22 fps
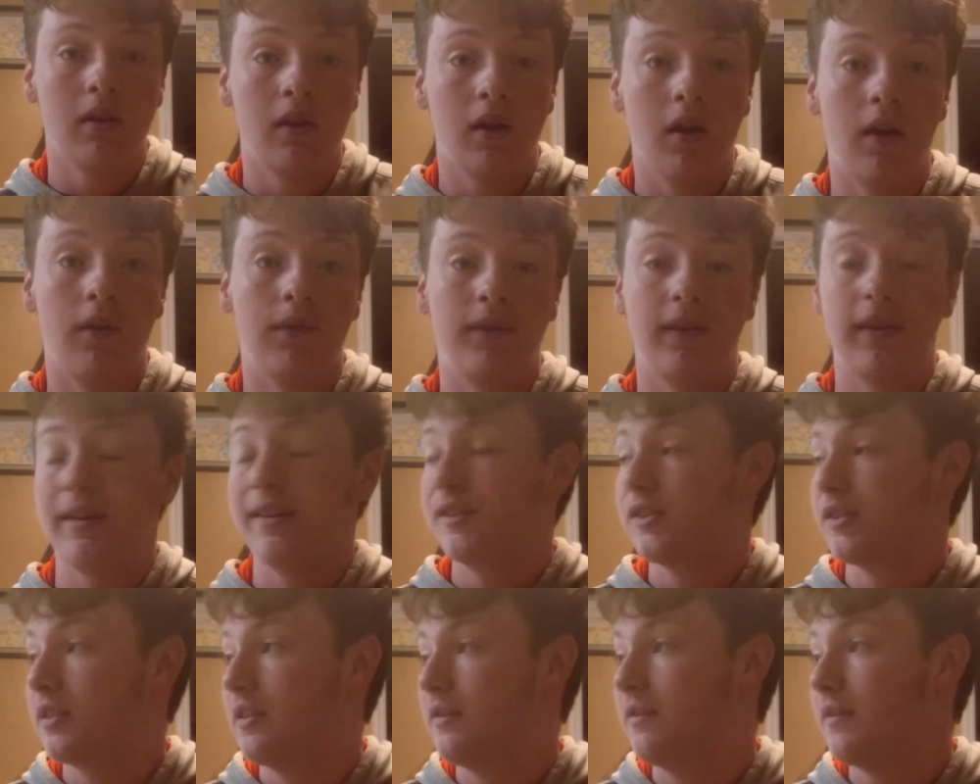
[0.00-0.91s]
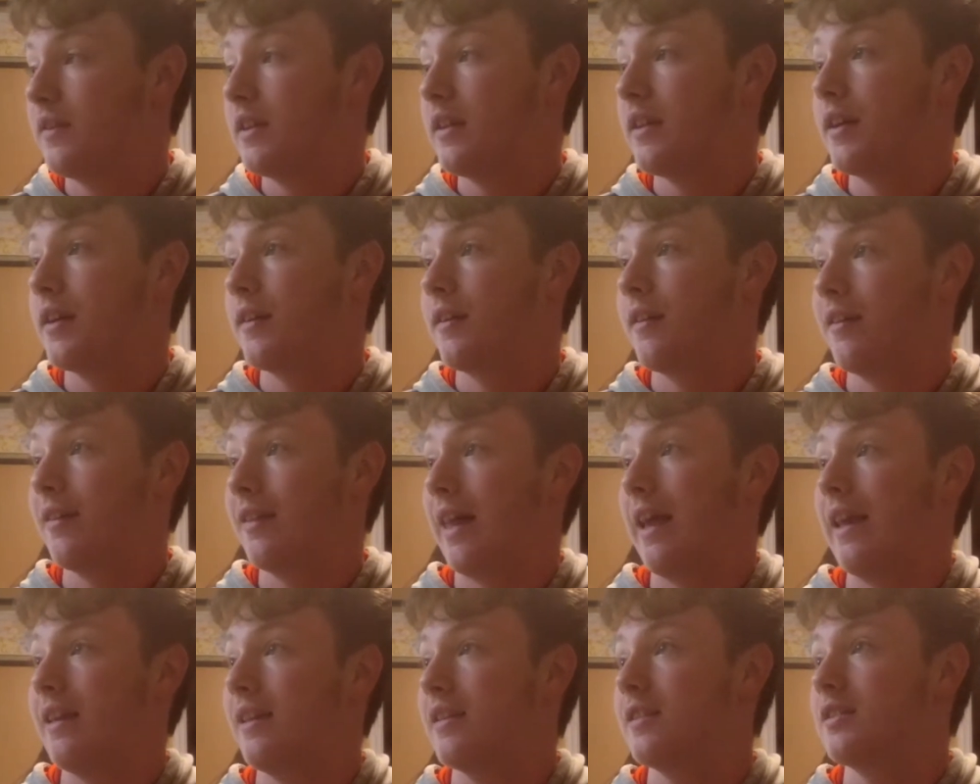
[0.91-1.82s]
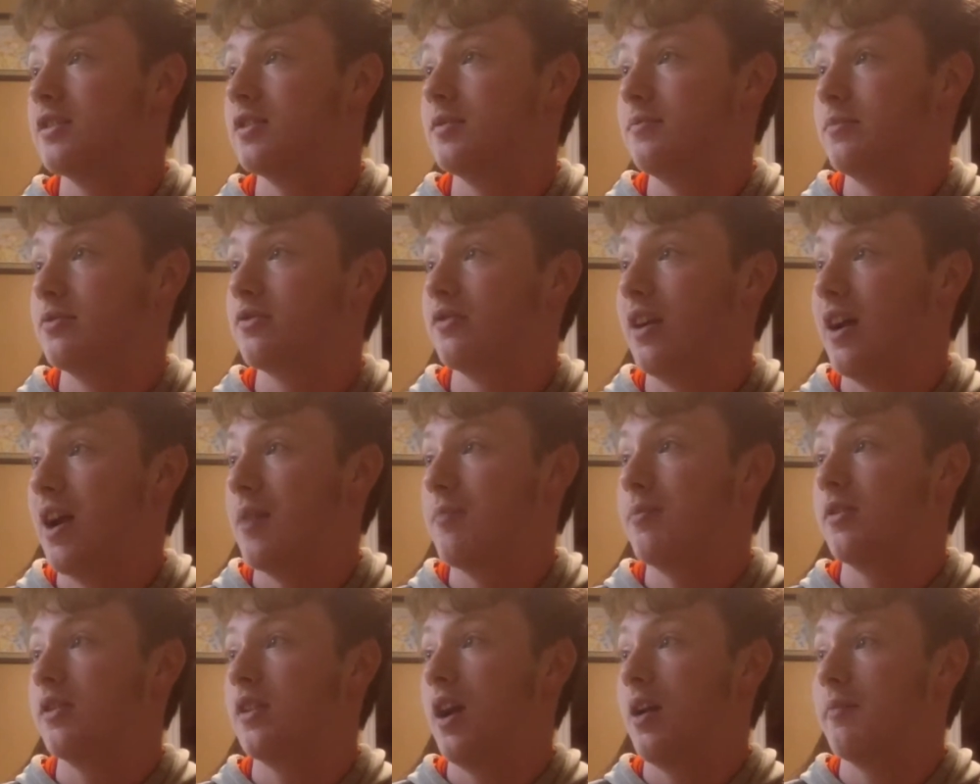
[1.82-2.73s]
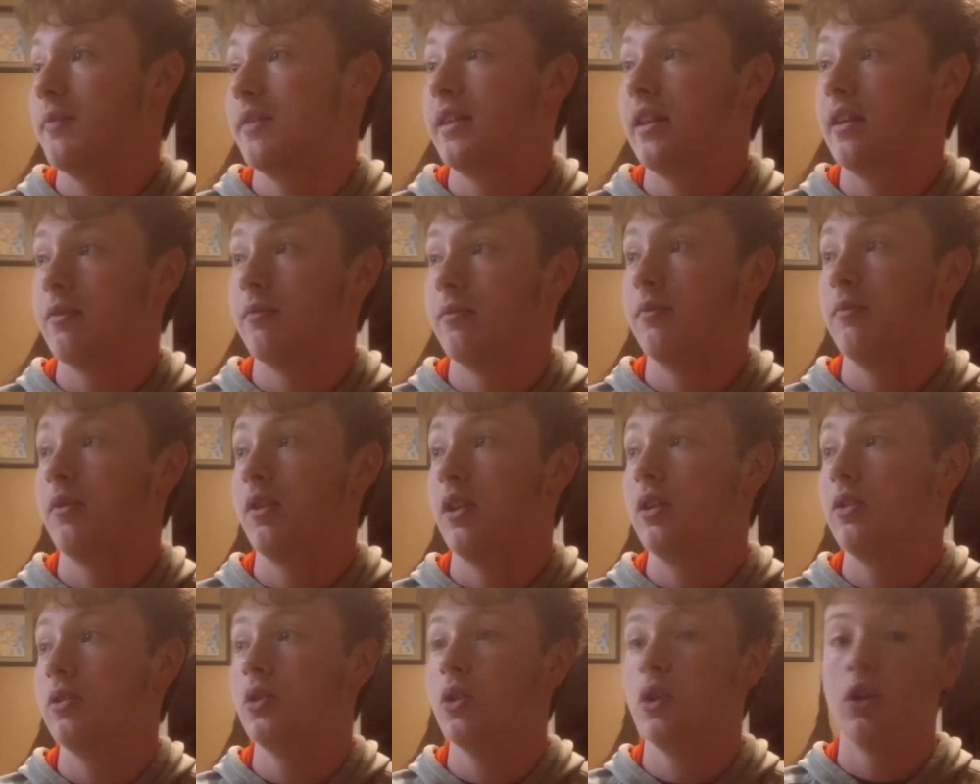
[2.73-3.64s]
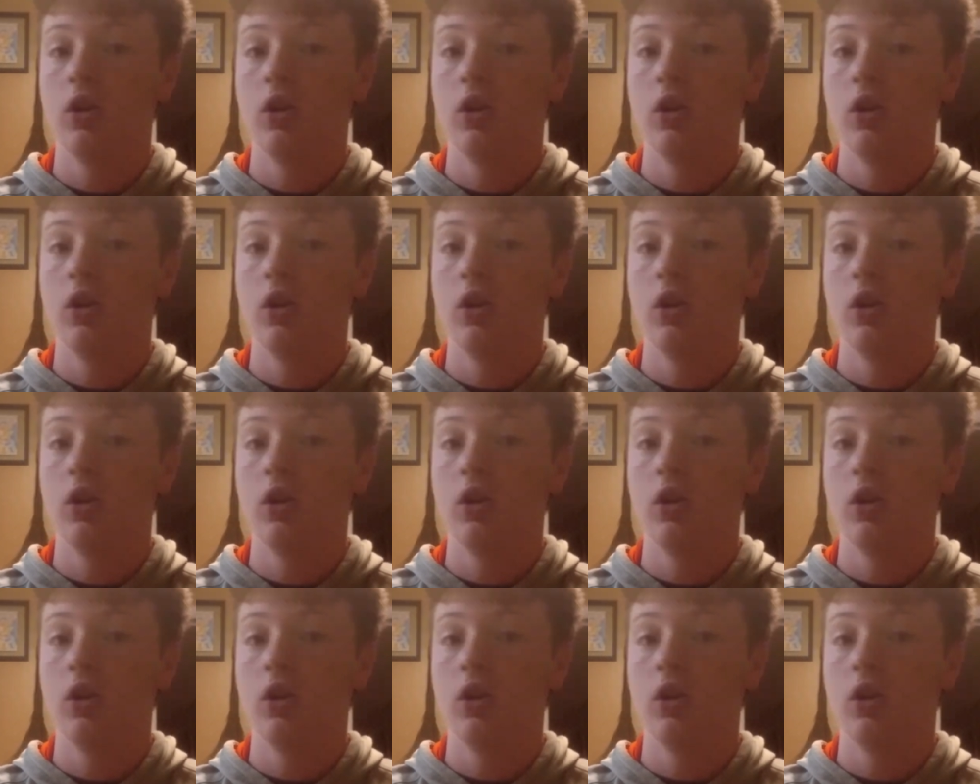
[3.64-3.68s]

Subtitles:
Hopefully you enjoyed the video. Like, subscribe, comment down below.